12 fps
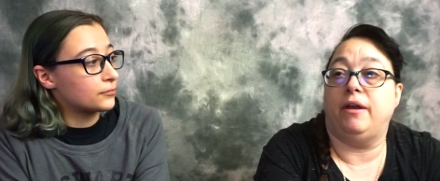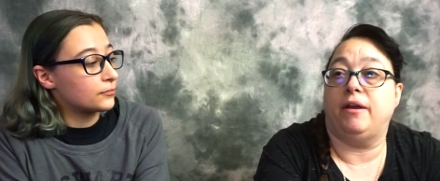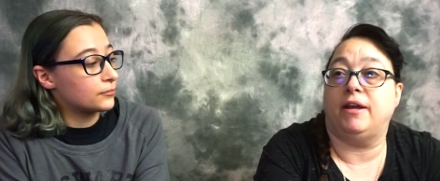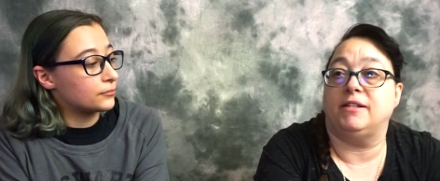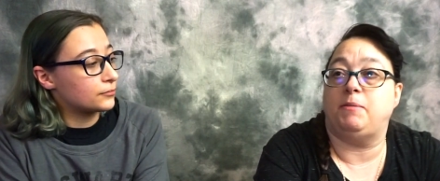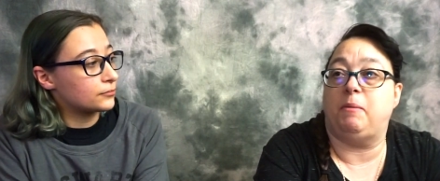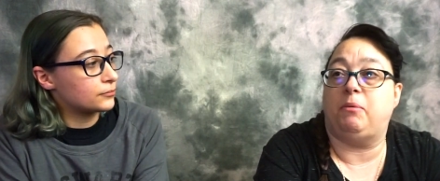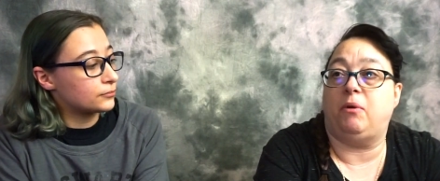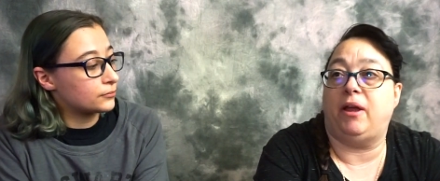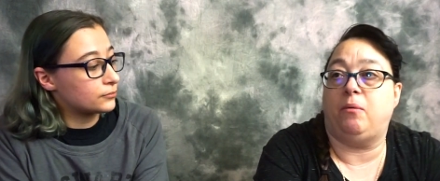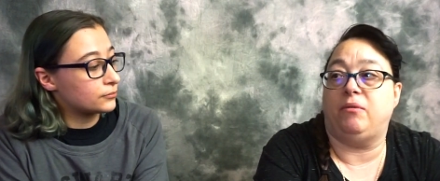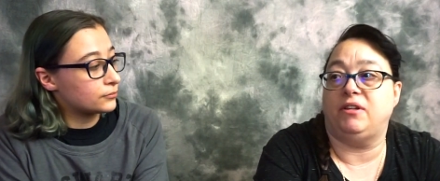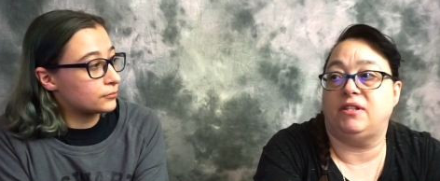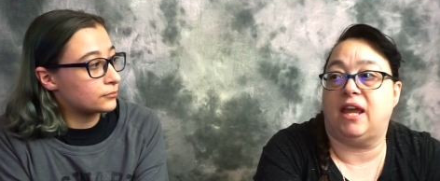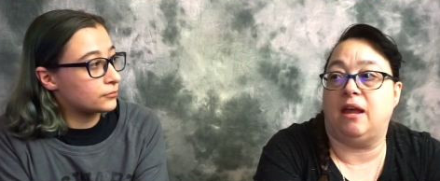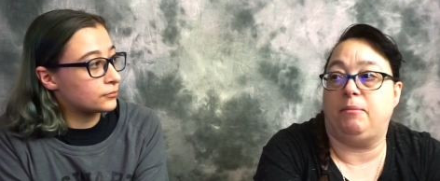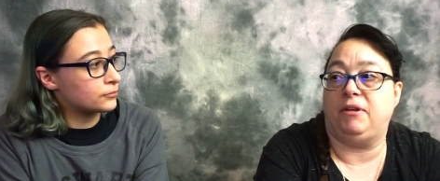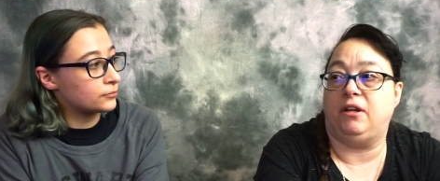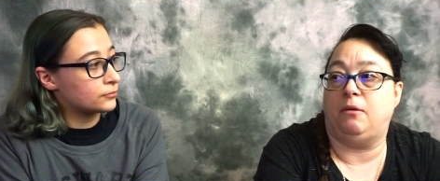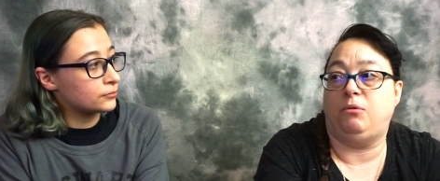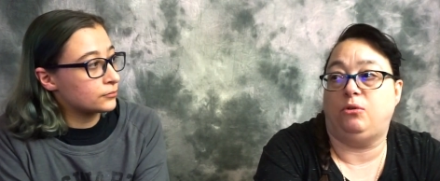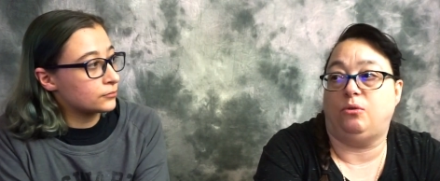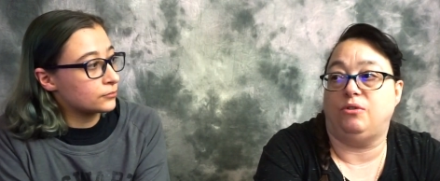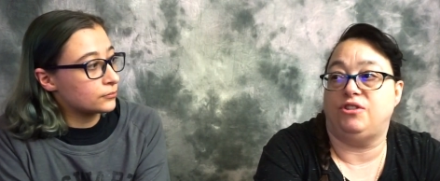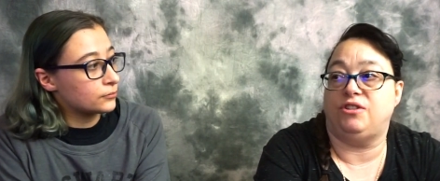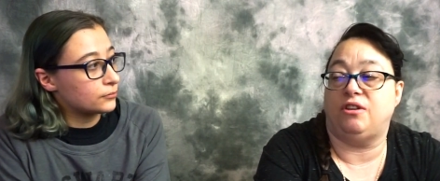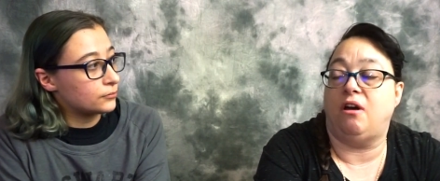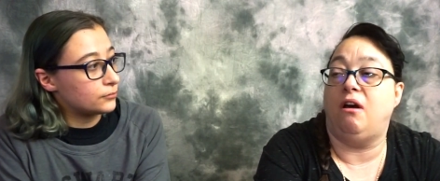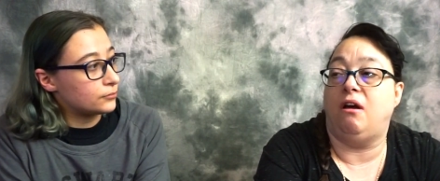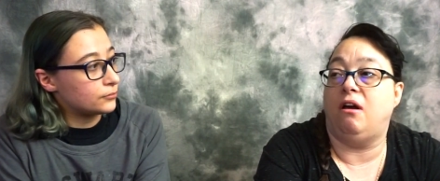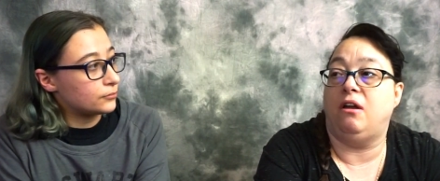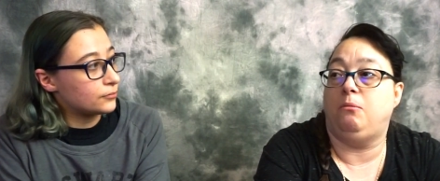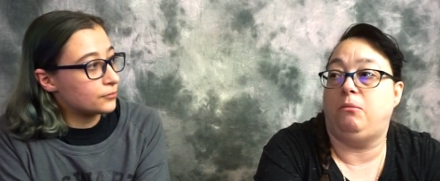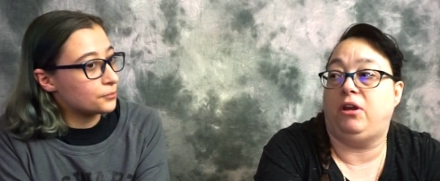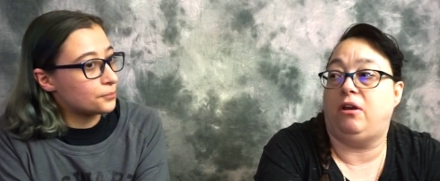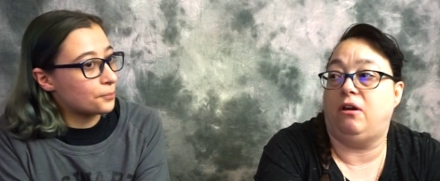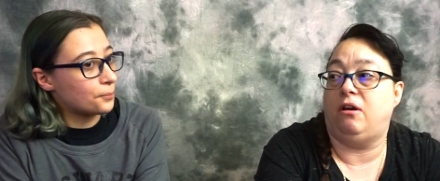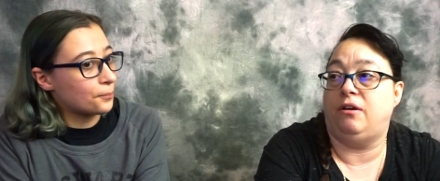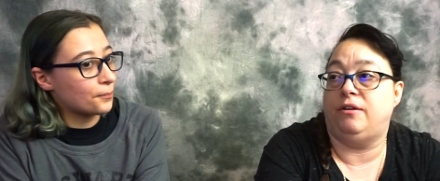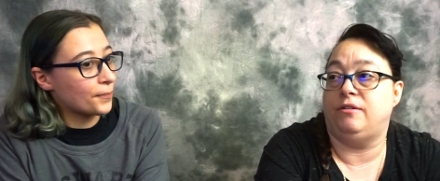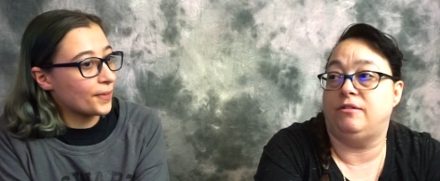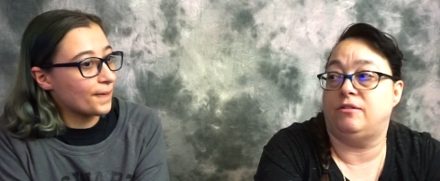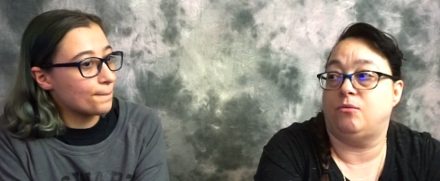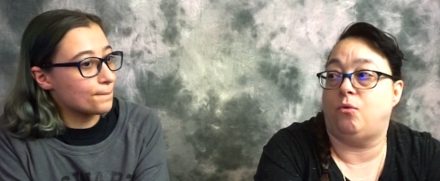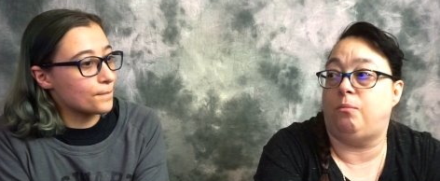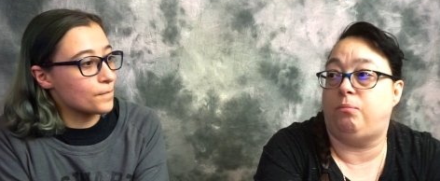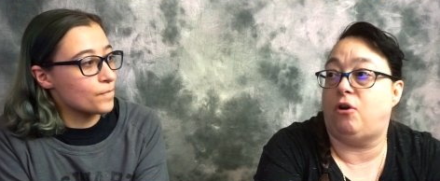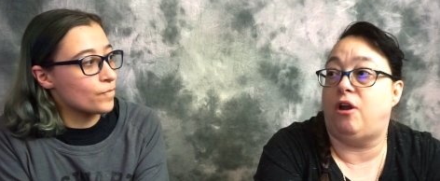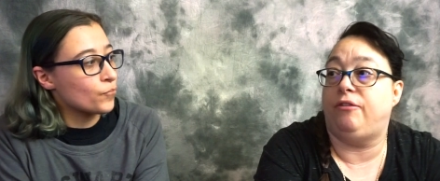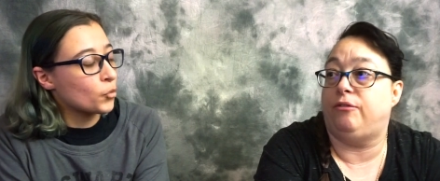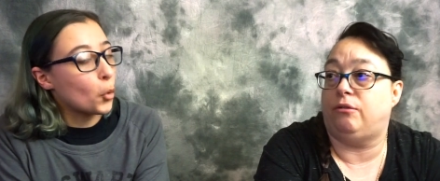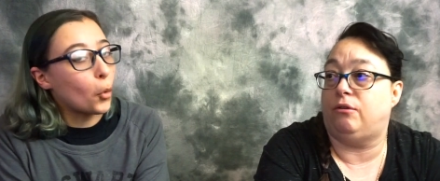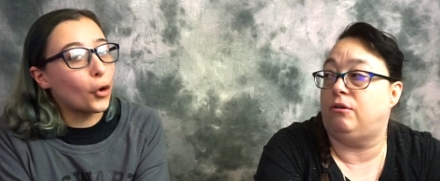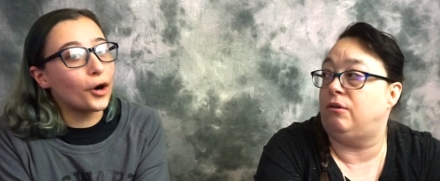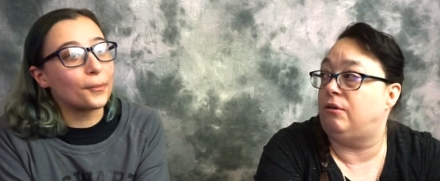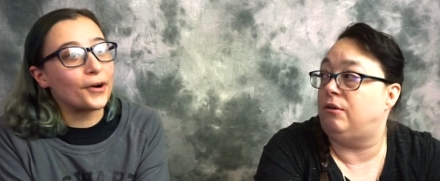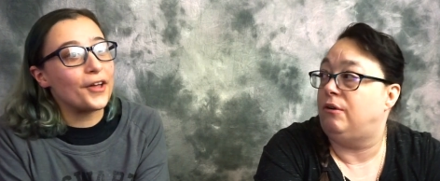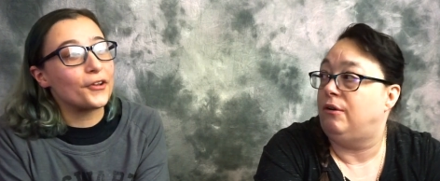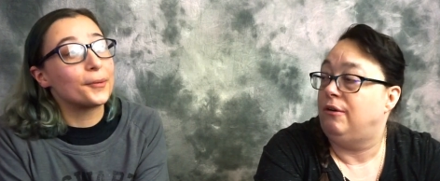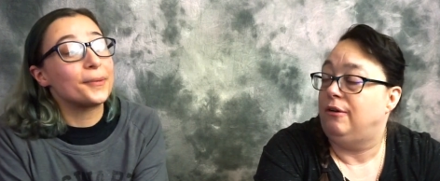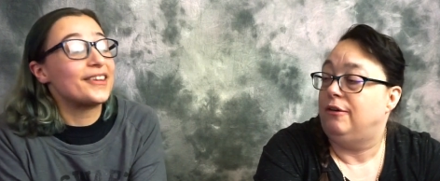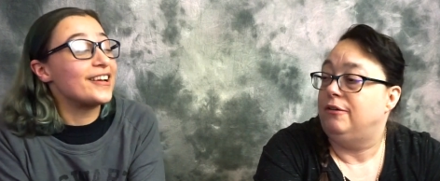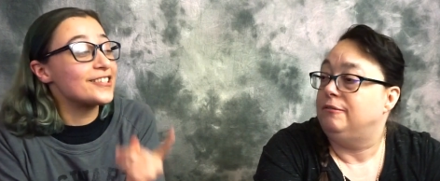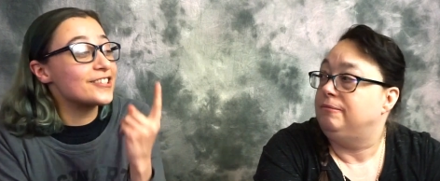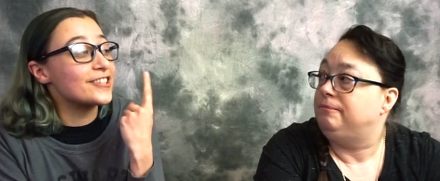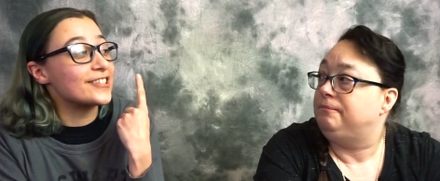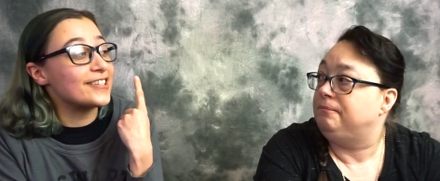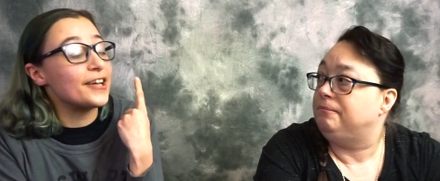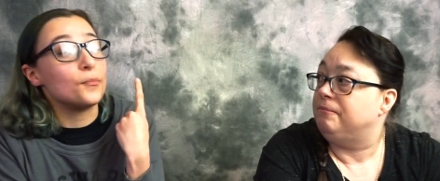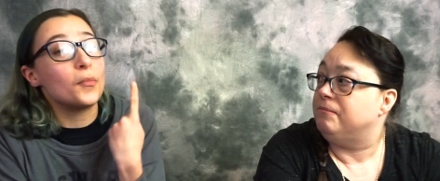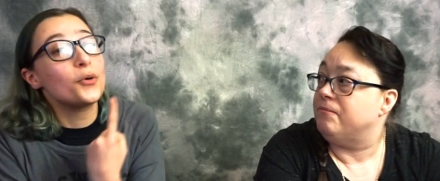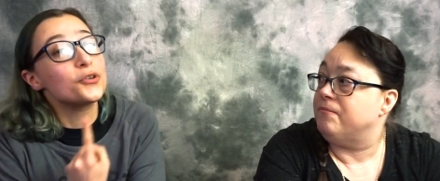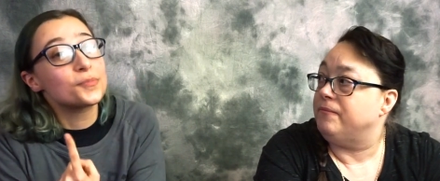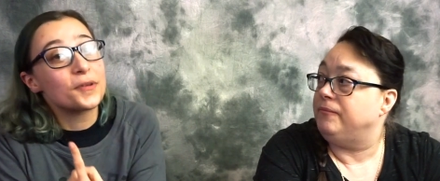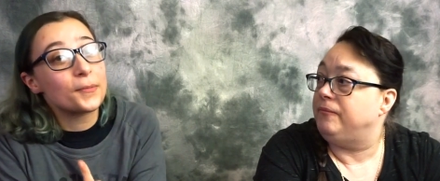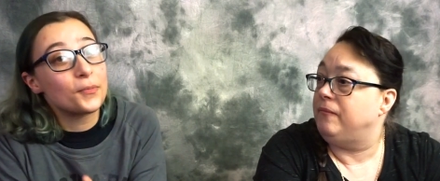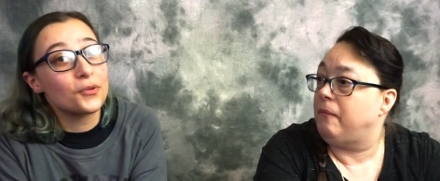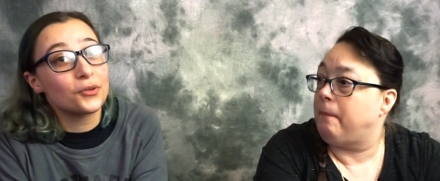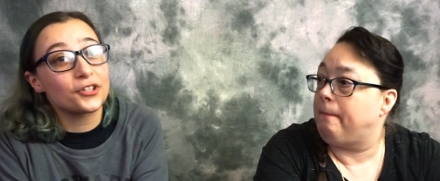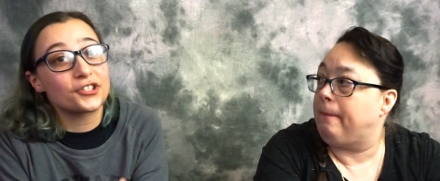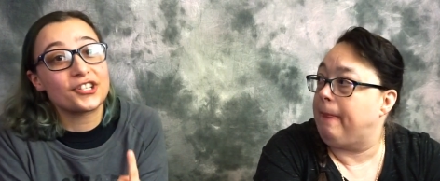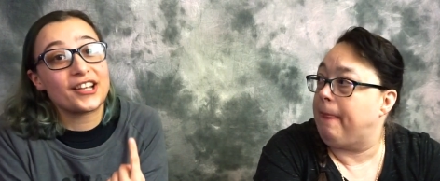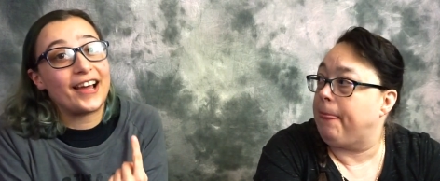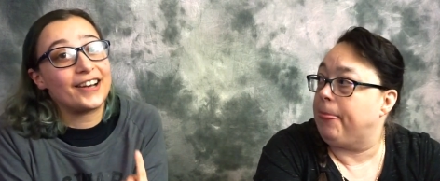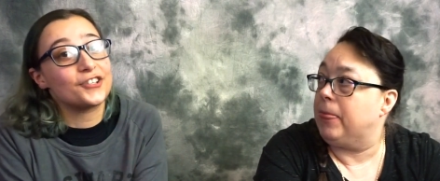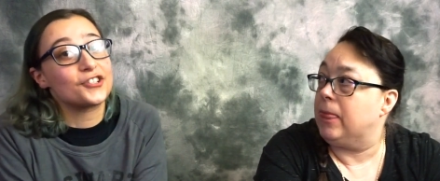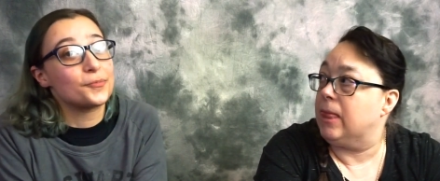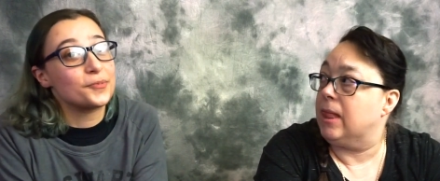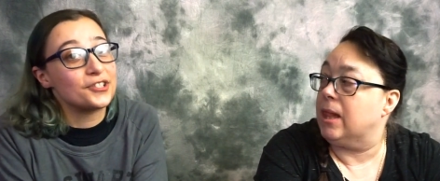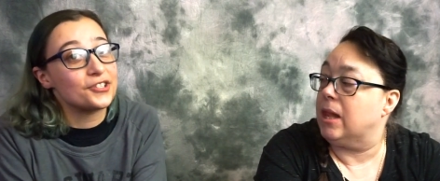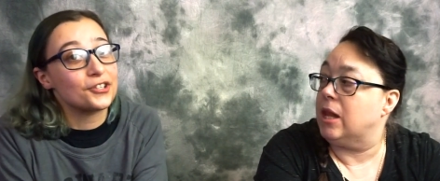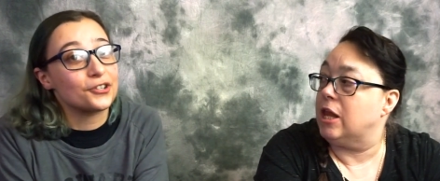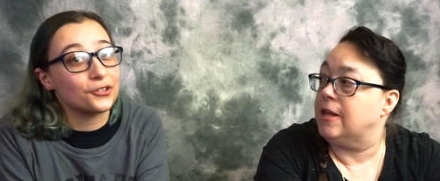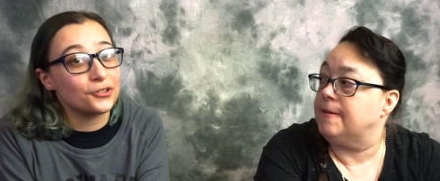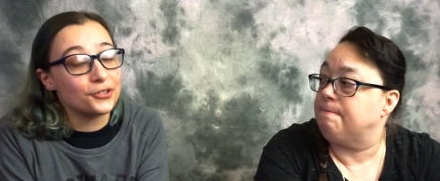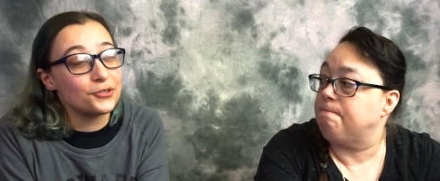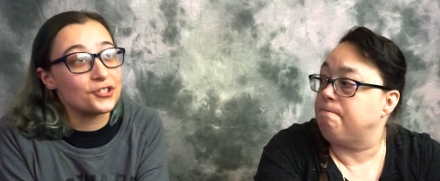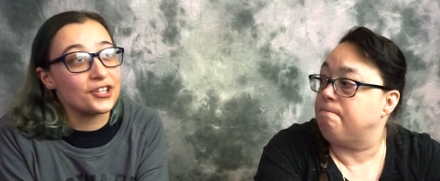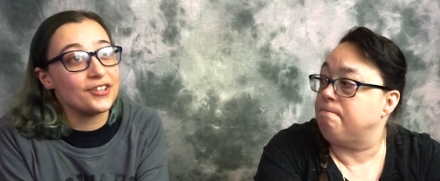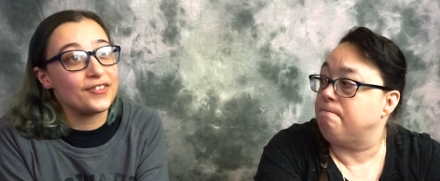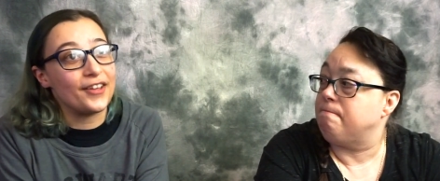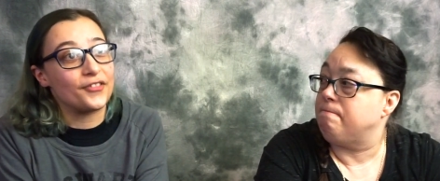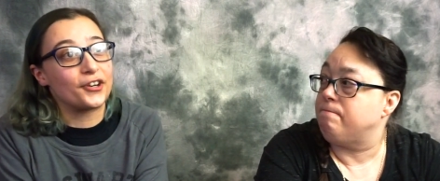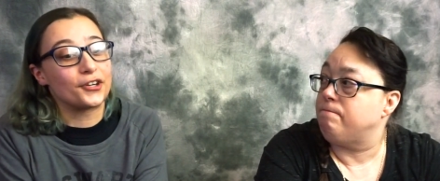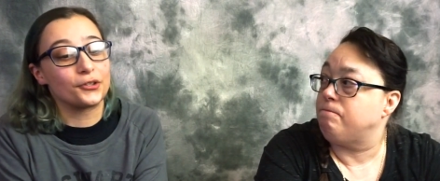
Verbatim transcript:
Speaker 1: because people are like, well, this can't be Dumbledore's son because or mm-hmm. brother or brother.
Speaker 2: But that's just it. Most people are just kind of jumping to the conclusion that they're